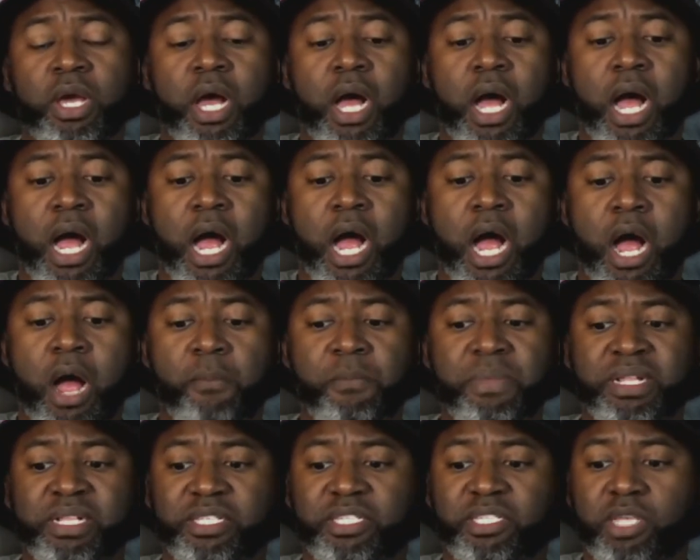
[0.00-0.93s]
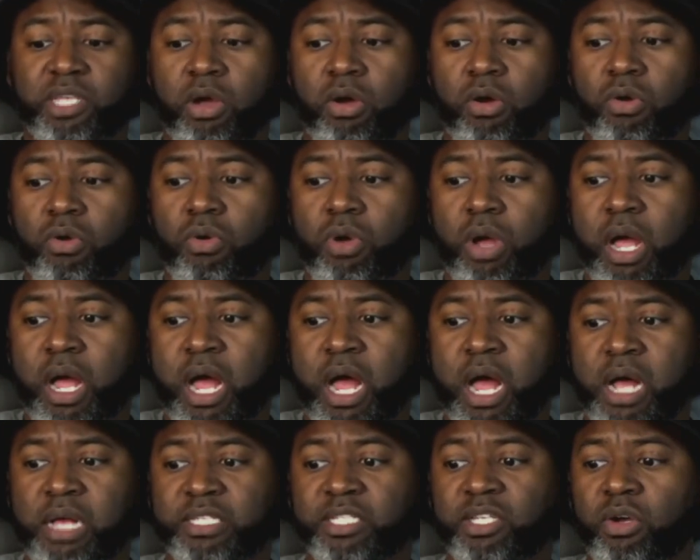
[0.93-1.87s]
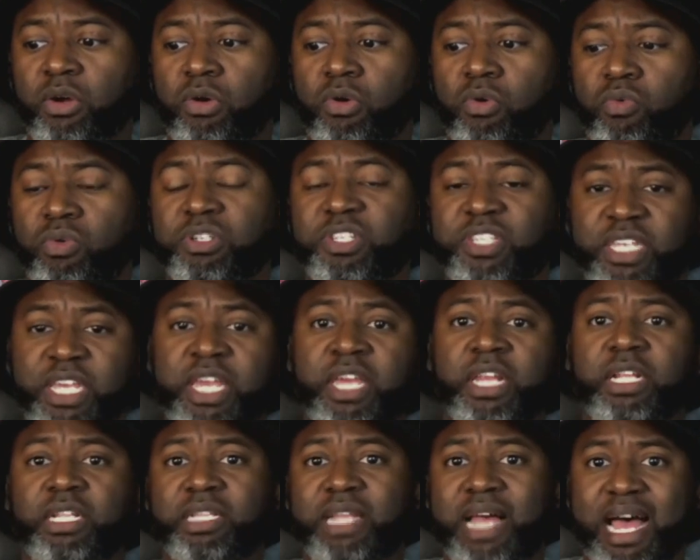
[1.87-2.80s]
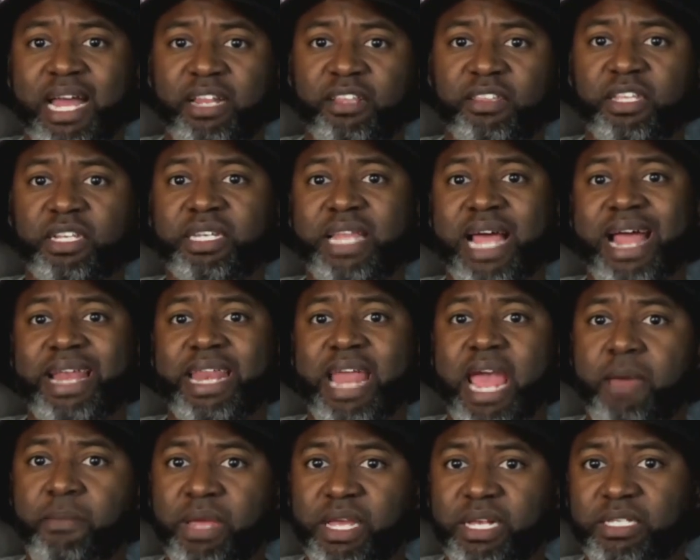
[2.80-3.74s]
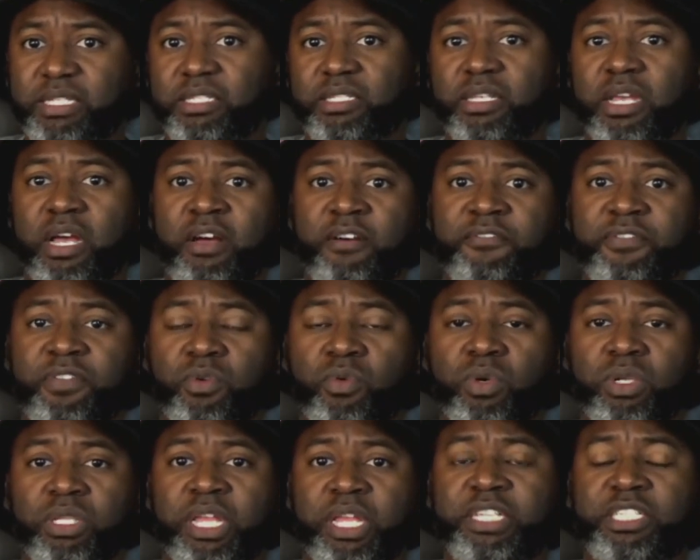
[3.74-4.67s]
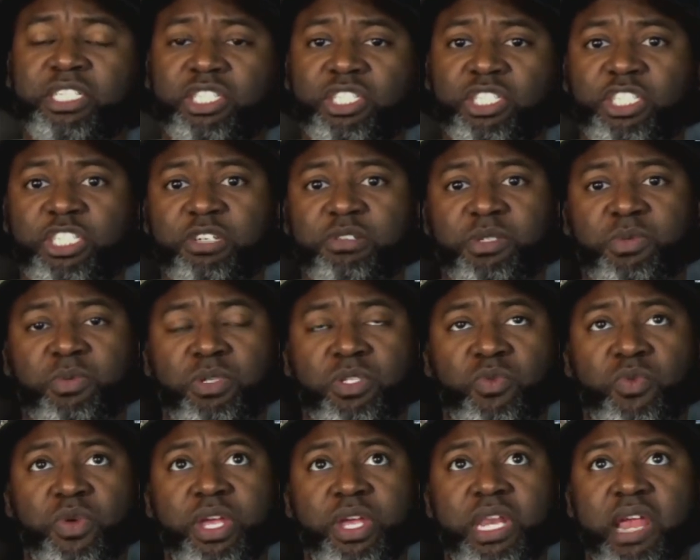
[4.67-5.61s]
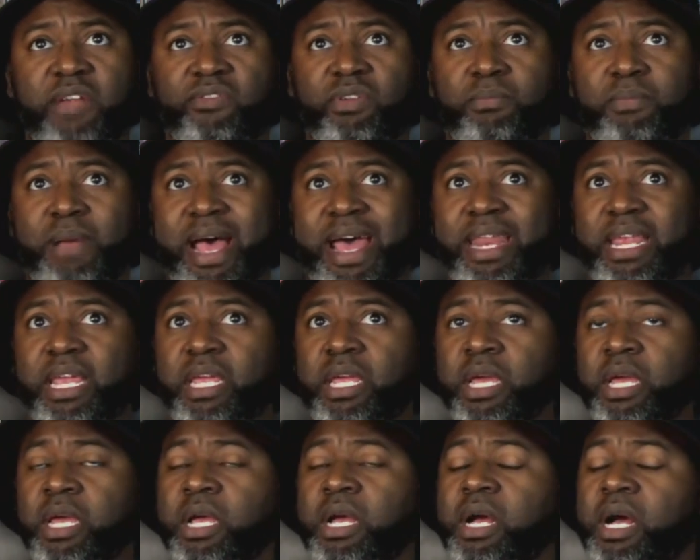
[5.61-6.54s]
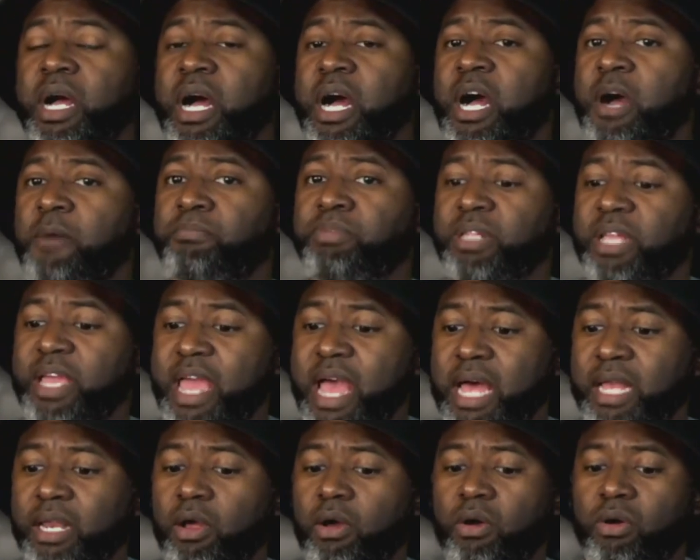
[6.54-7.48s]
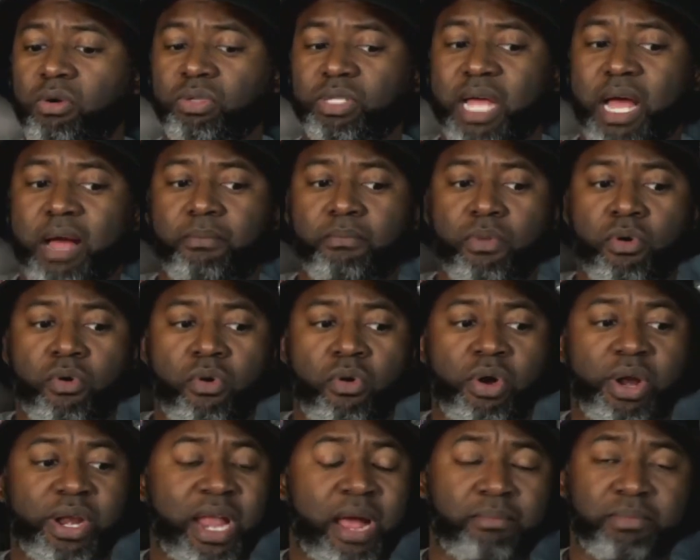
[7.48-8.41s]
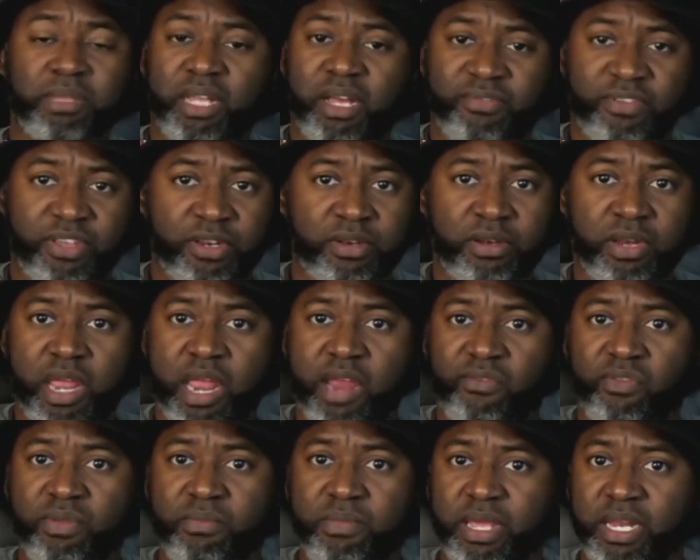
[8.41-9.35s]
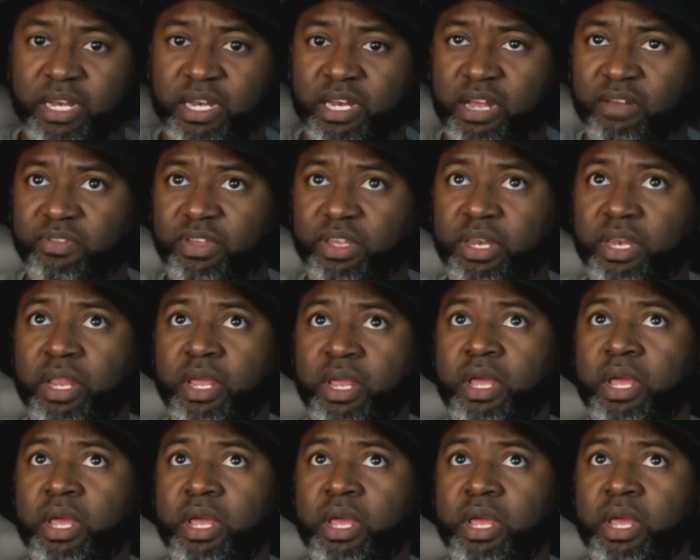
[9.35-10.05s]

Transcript: Um, and so, uh, so we're seeing a lot of the dynamics of the relationships between everybody uh, play out a whole lot more, and I'm loving every minute of it.